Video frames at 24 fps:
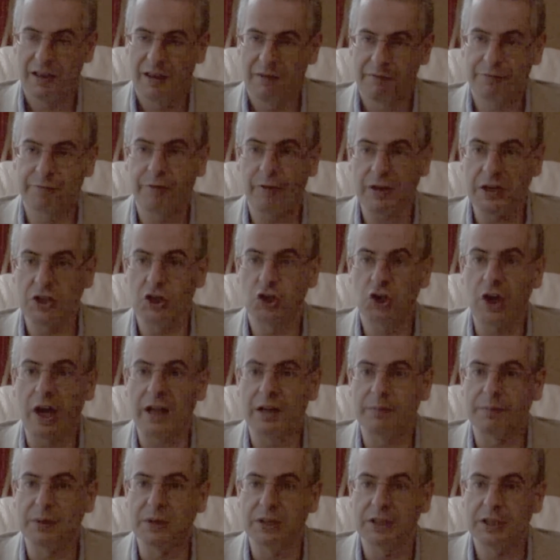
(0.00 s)
fringe
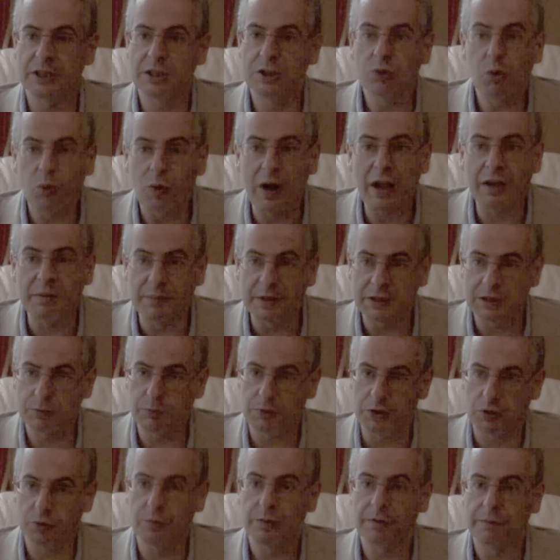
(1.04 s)
elements, or elements
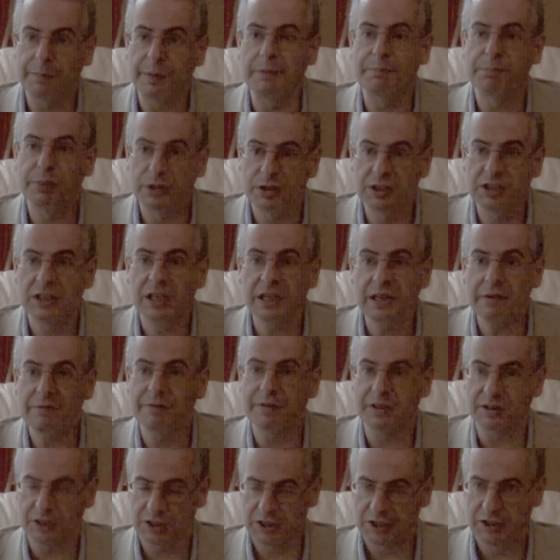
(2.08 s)
which would have been
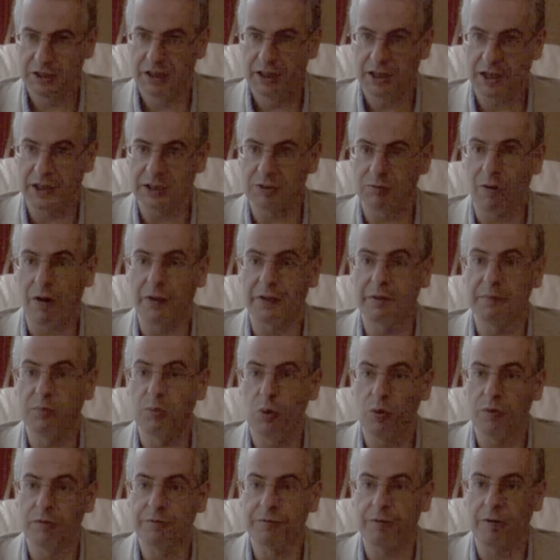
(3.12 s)
perceived as rather
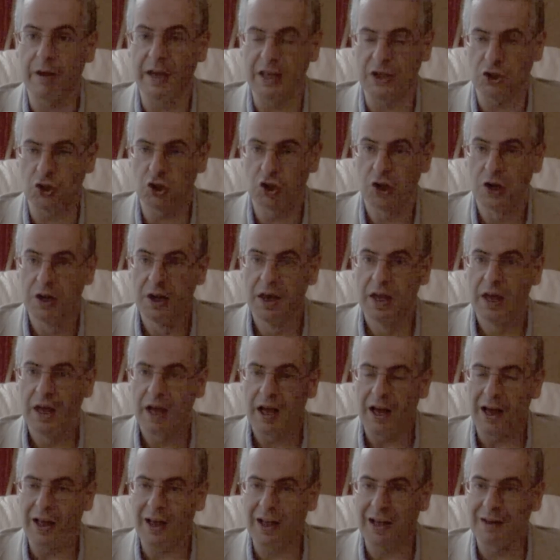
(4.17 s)
more fringe,
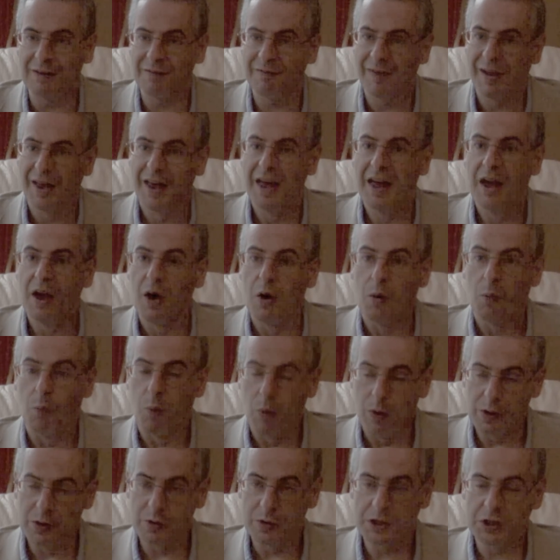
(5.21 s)
one
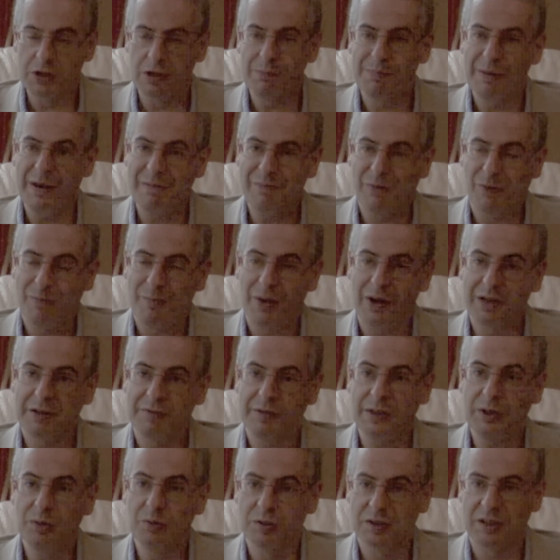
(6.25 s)
or two people might have
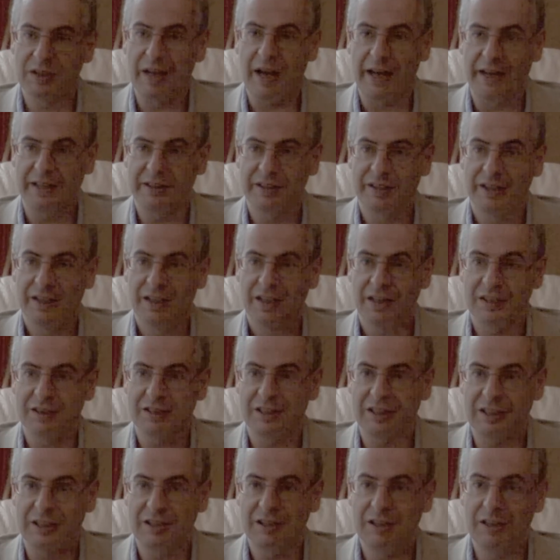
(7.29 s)
used that as
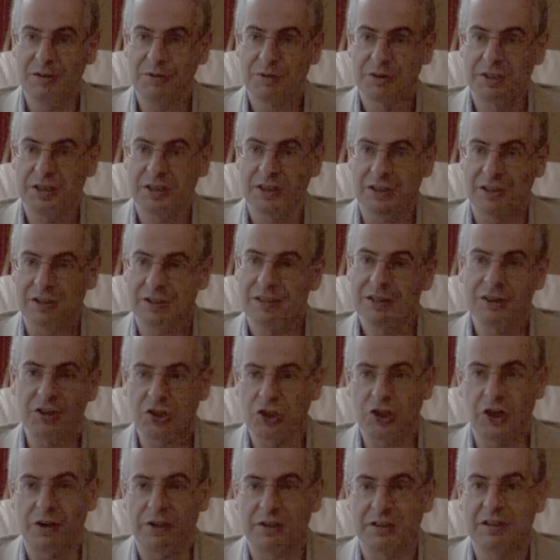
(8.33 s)
an excuse to
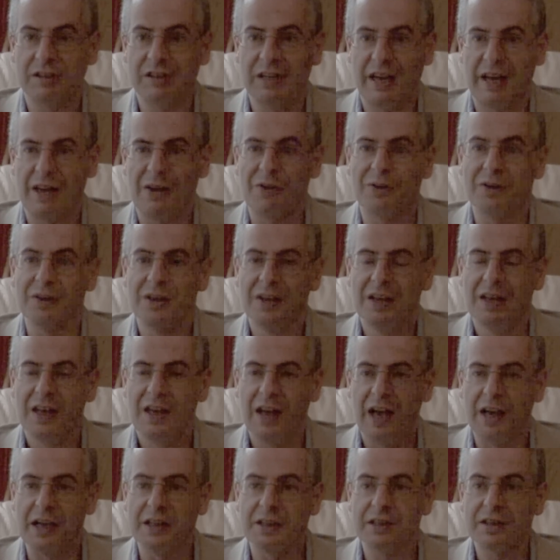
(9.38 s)
shut us down
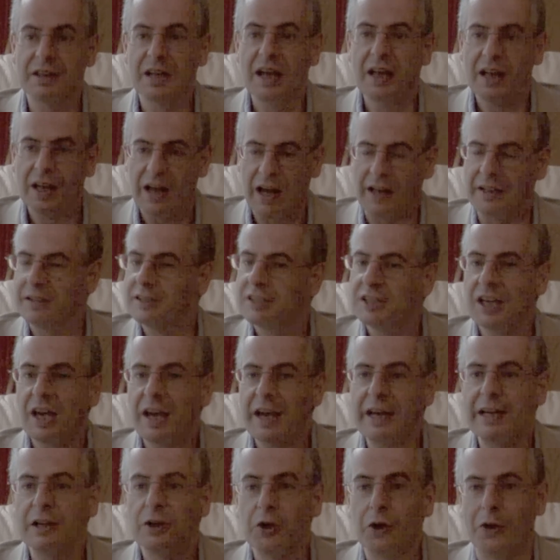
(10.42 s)
and
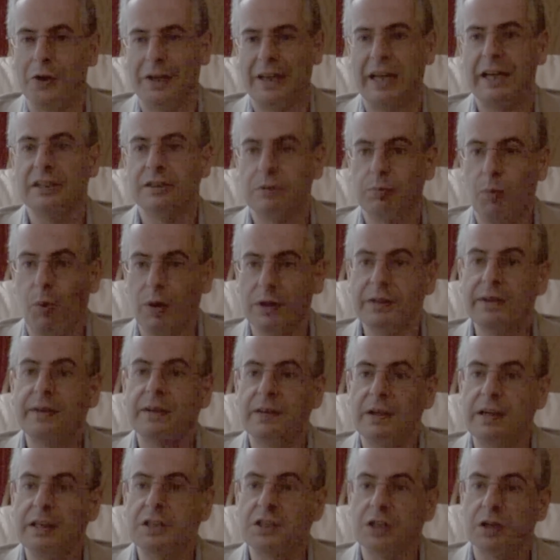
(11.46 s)
say, look, it's one
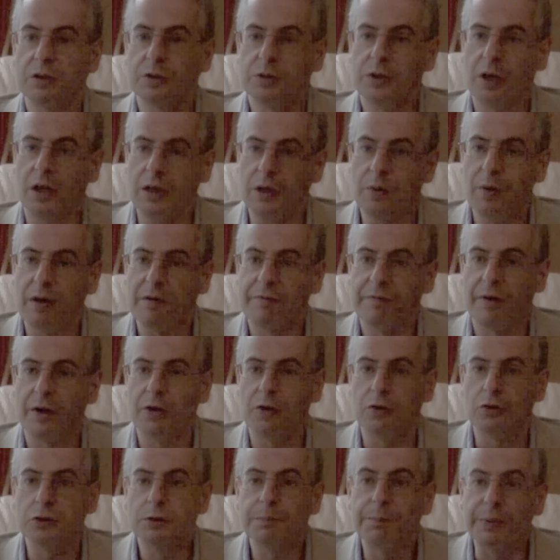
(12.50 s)
thing to look at
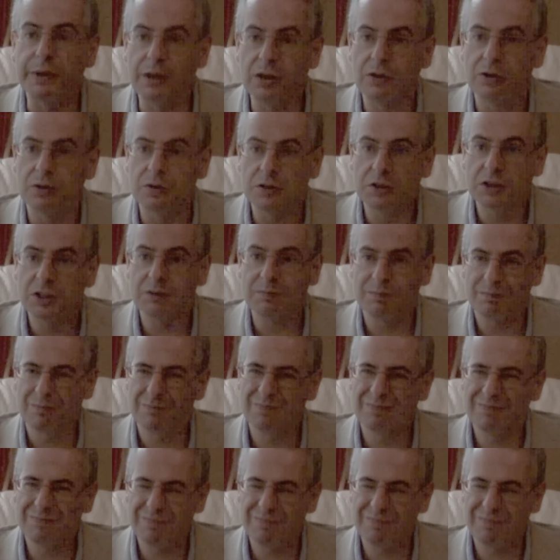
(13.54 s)
UFOs because